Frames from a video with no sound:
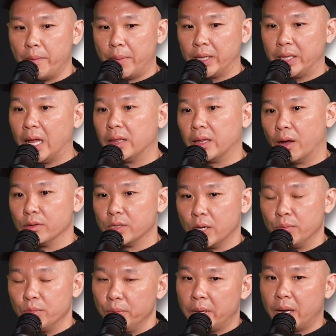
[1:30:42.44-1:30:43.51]
My
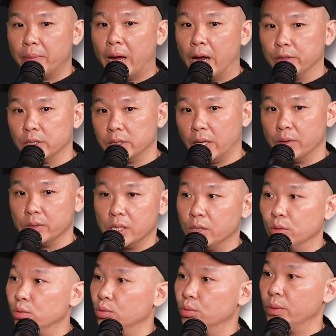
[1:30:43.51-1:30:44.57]
10,000 will become 100,000
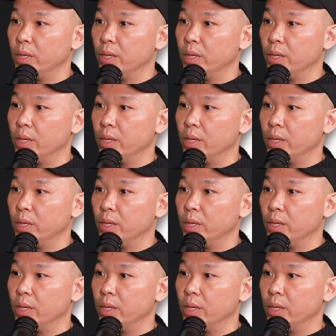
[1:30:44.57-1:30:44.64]
in 2